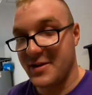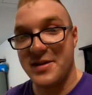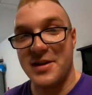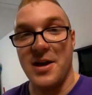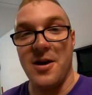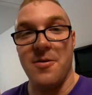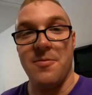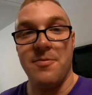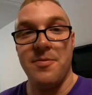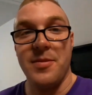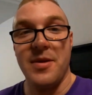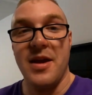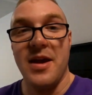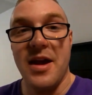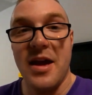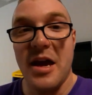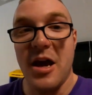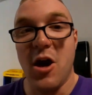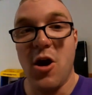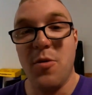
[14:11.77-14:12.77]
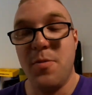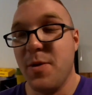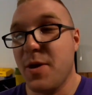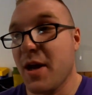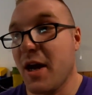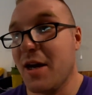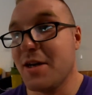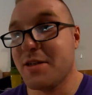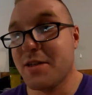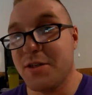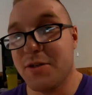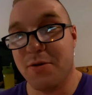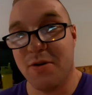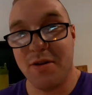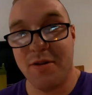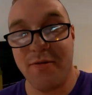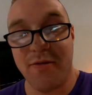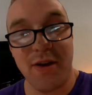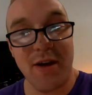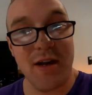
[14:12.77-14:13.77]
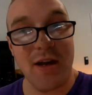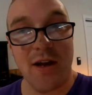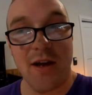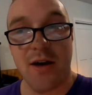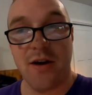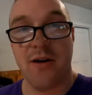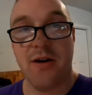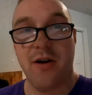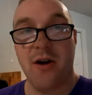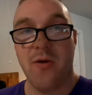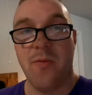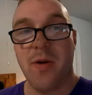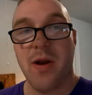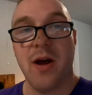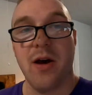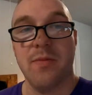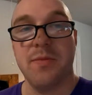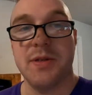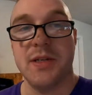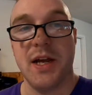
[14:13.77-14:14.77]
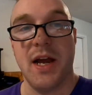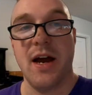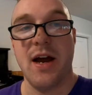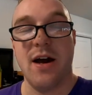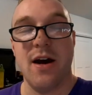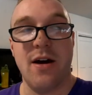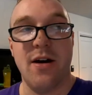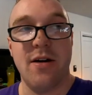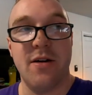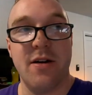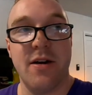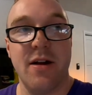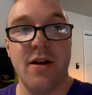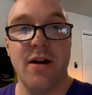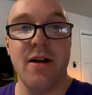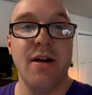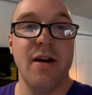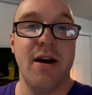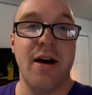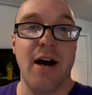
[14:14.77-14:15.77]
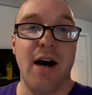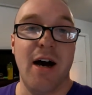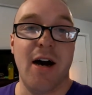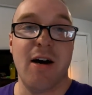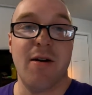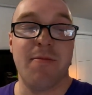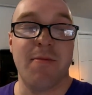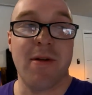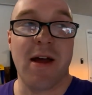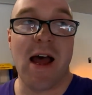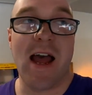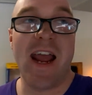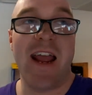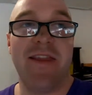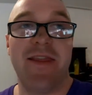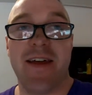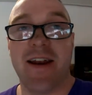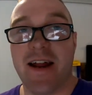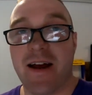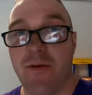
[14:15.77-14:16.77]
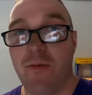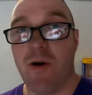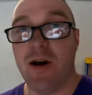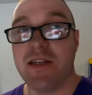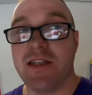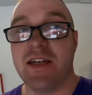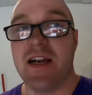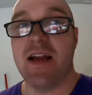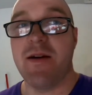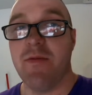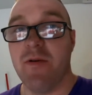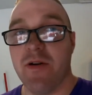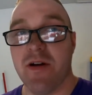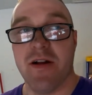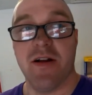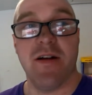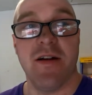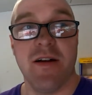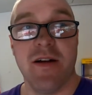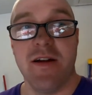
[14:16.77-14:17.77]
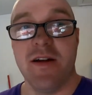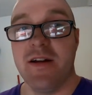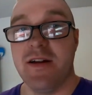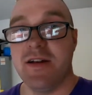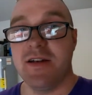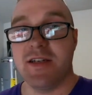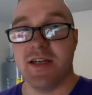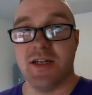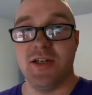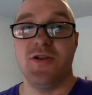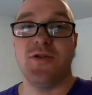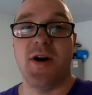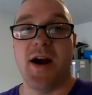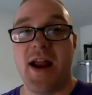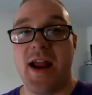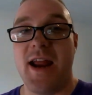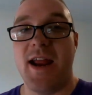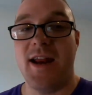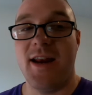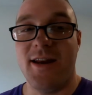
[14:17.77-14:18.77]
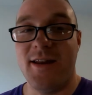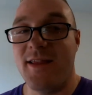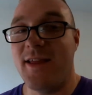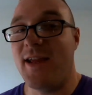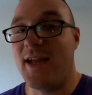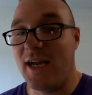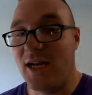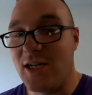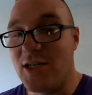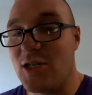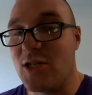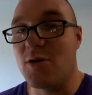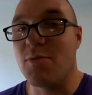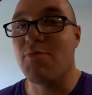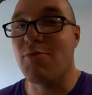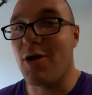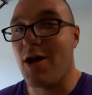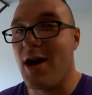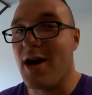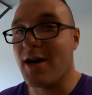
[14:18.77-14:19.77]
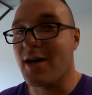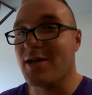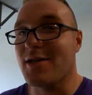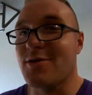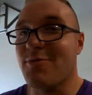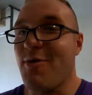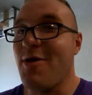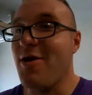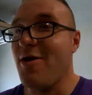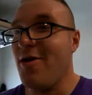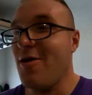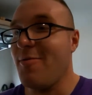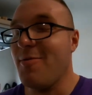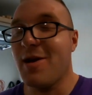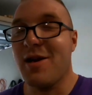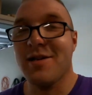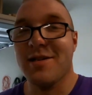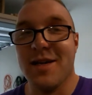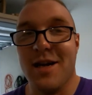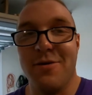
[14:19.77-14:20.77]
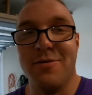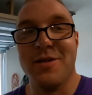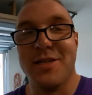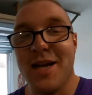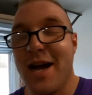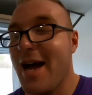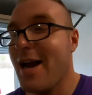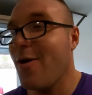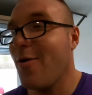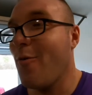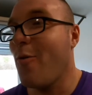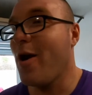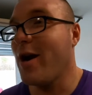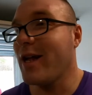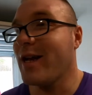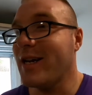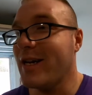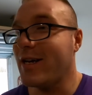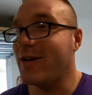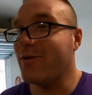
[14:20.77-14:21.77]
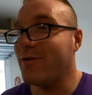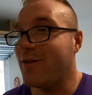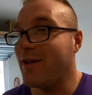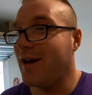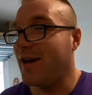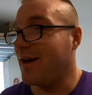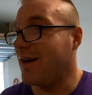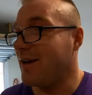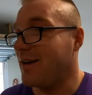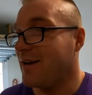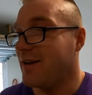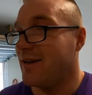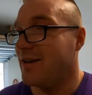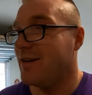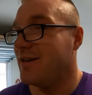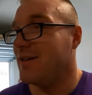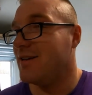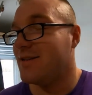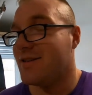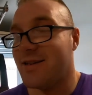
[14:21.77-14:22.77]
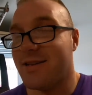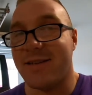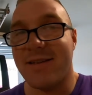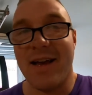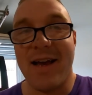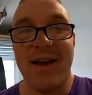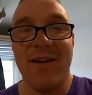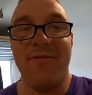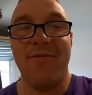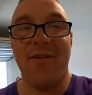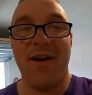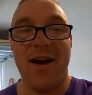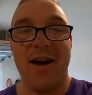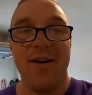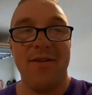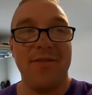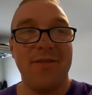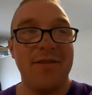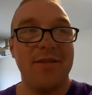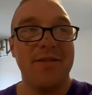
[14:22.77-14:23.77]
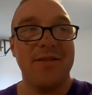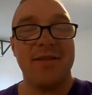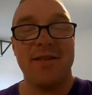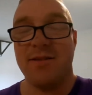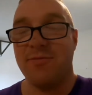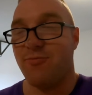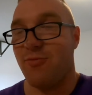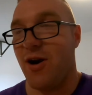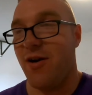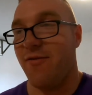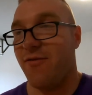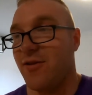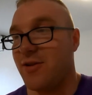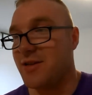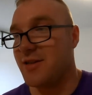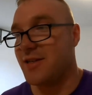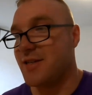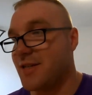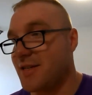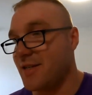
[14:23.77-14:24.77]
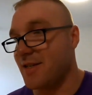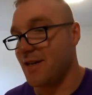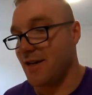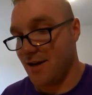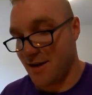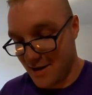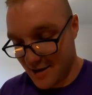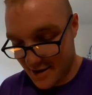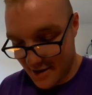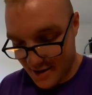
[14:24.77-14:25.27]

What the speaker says: So I hope you guys enjoyed the video. I hope it helps you out. I hate that I wasn't able to drain the engine block as well, because I was kind of wanting to do that, since I had found some references that